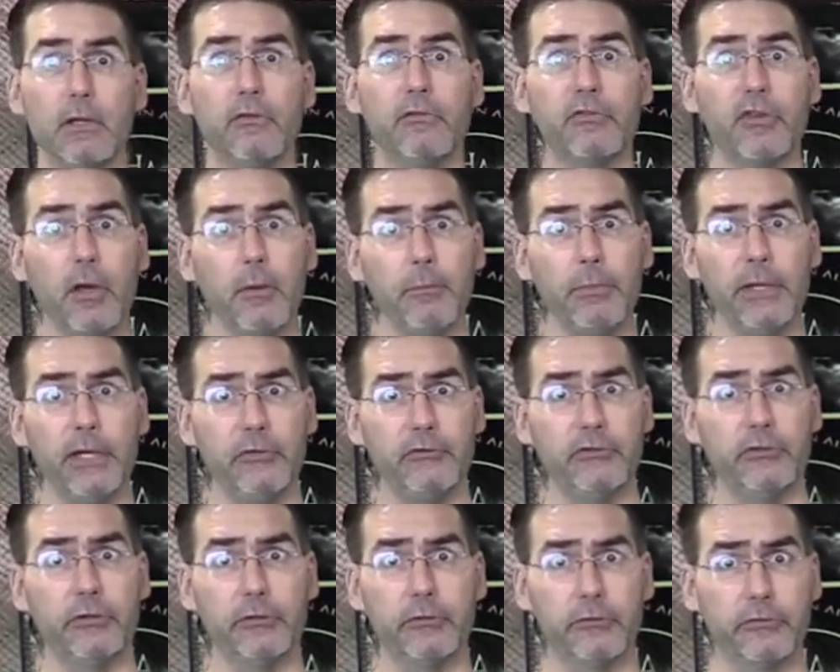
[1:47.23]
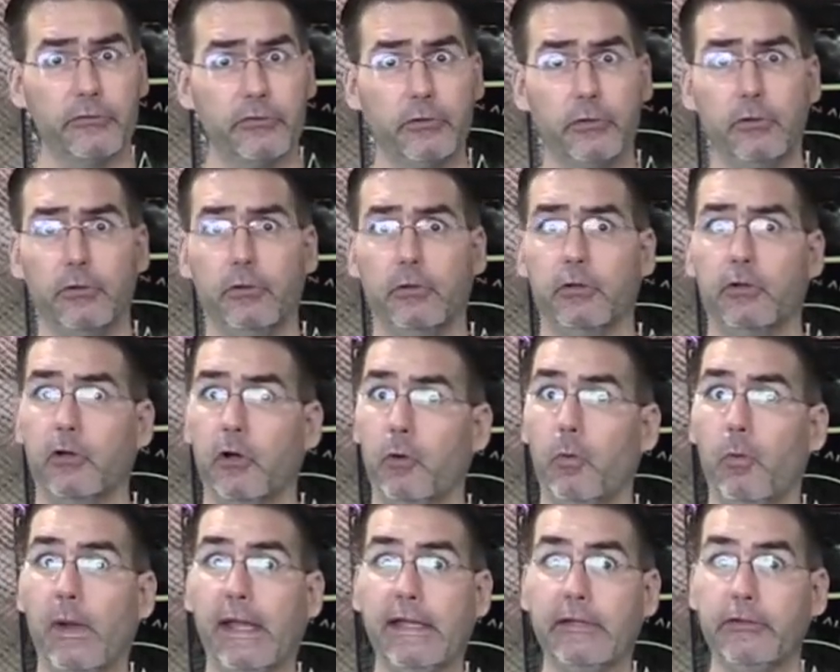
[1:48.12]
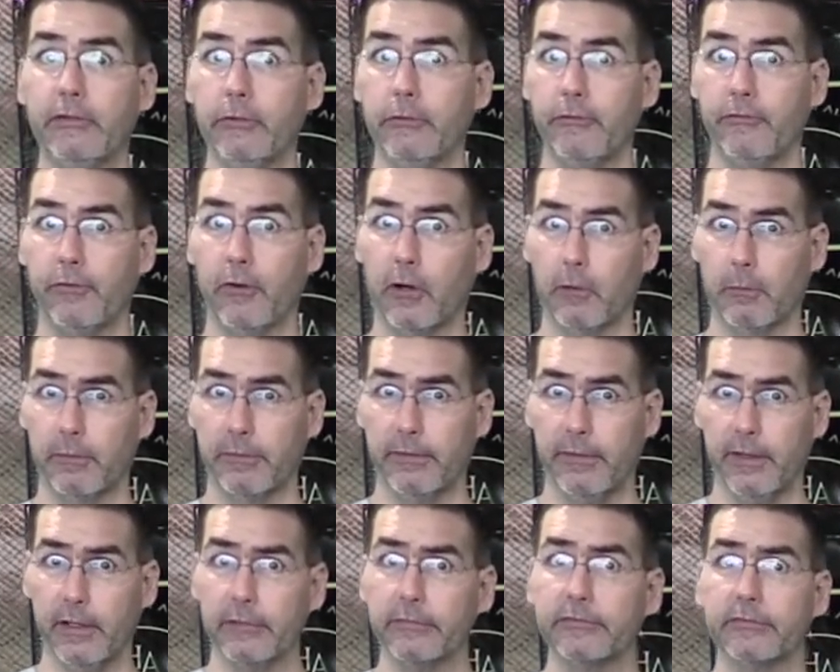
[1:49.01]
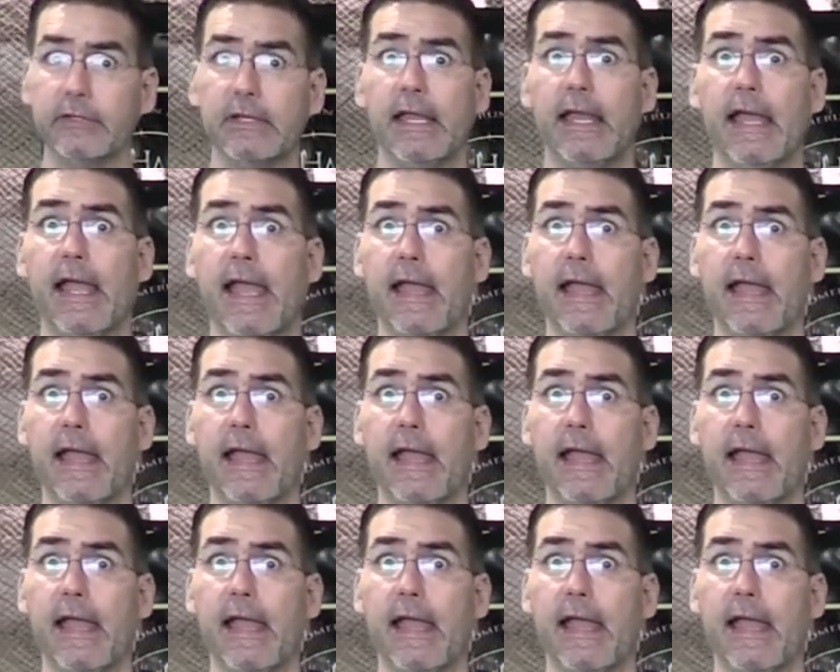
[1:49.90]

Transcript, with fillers: some pitchers go way too far with this,